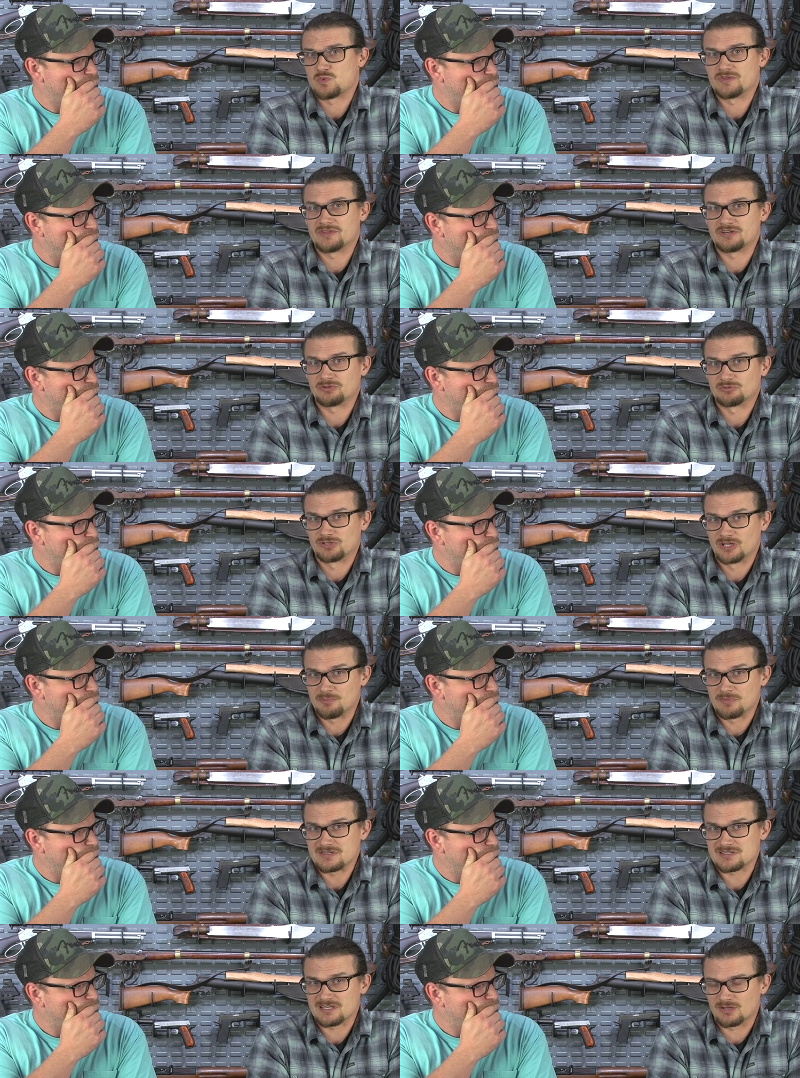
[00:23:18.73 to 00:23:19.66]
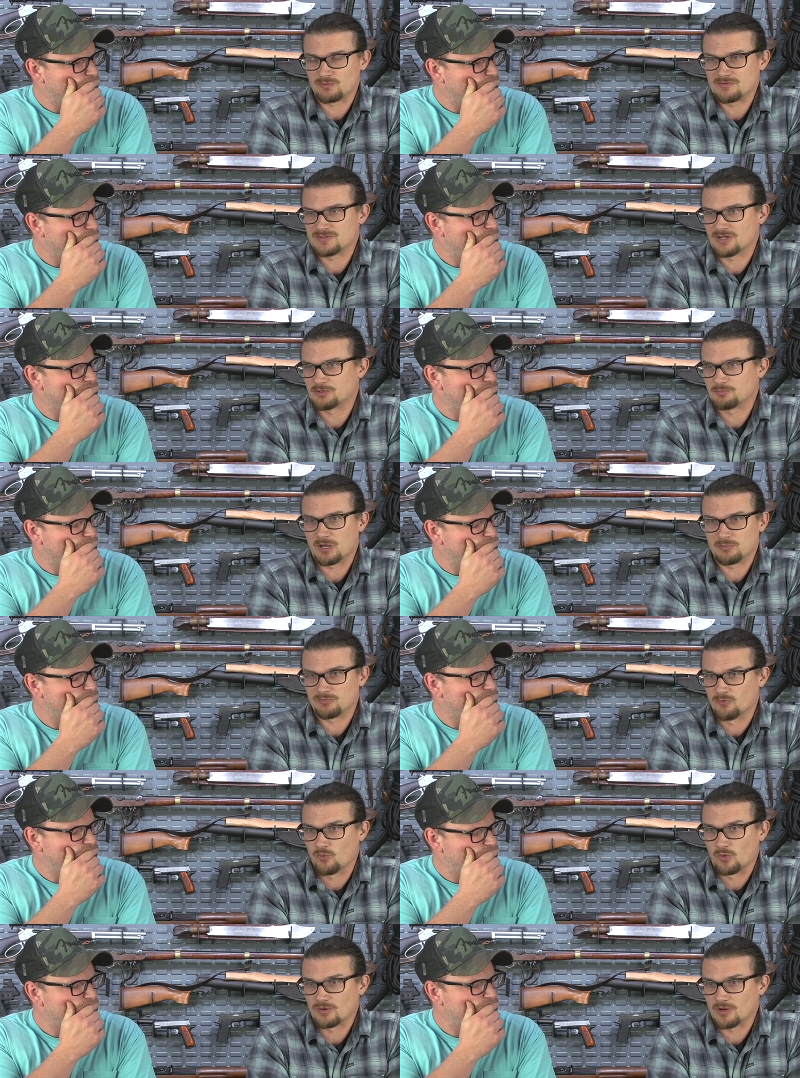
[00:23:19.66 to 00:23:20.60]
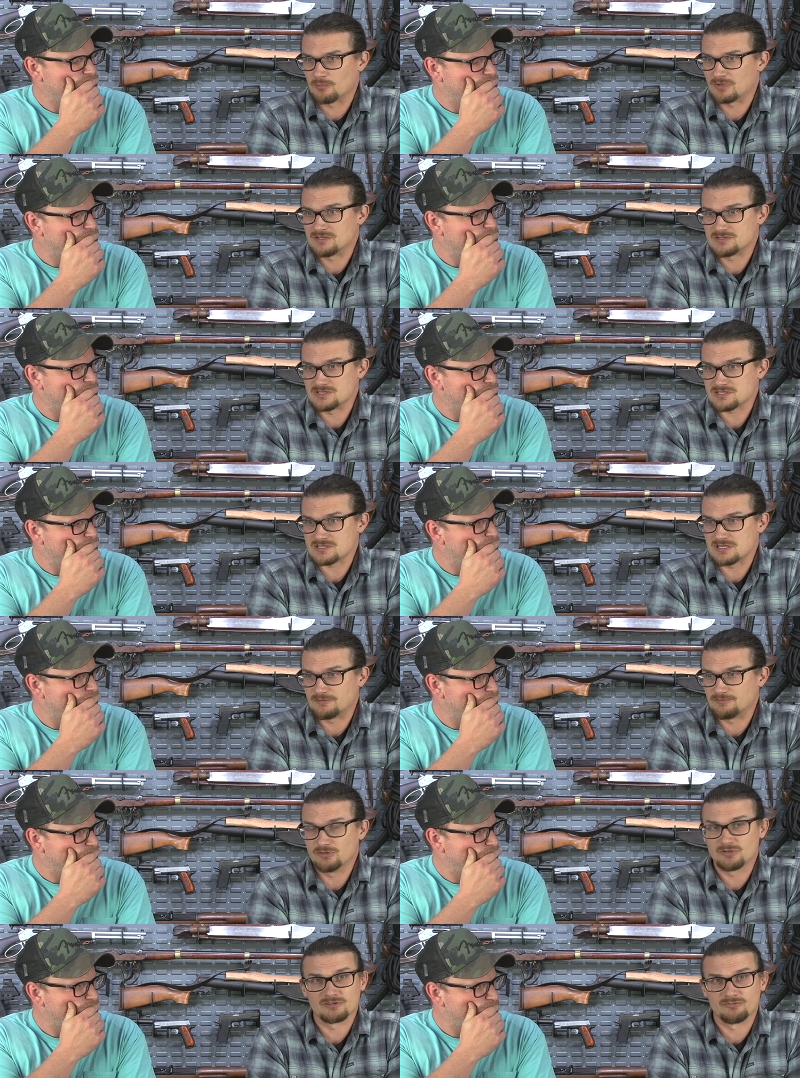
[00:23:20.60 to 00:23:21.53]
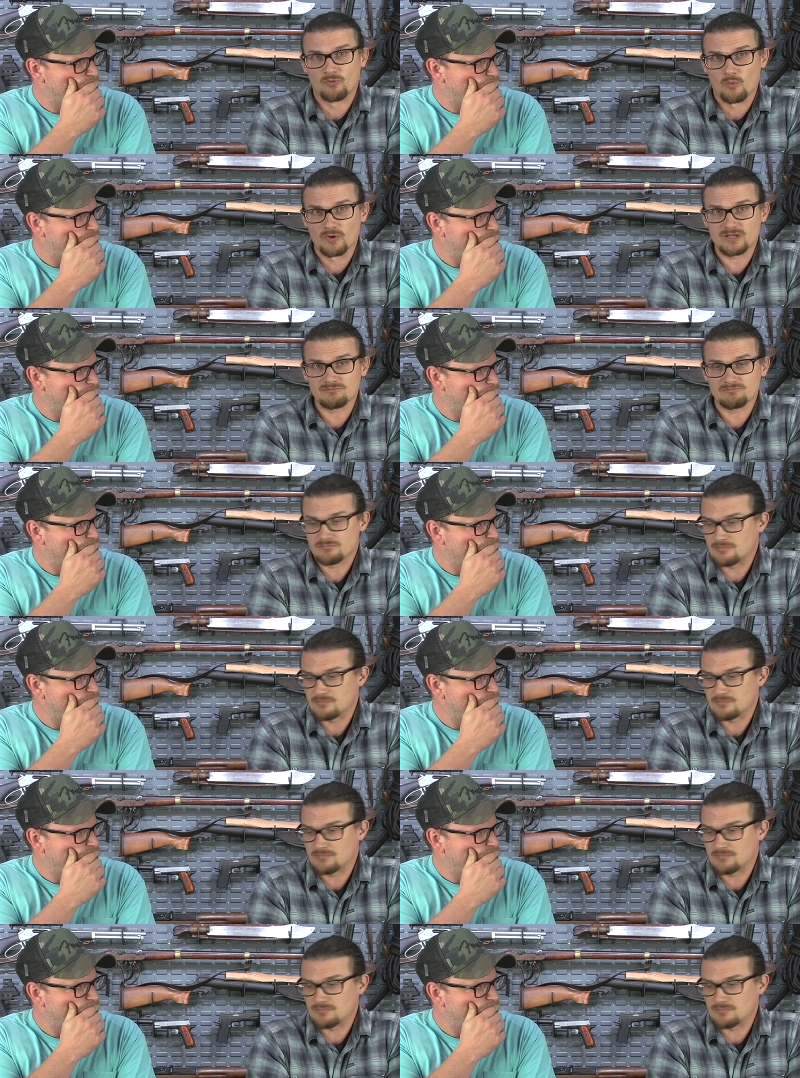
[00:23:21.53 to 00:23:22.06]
Speaker 1: within your limits, like we've talked about before. I mean, just if you can afford it,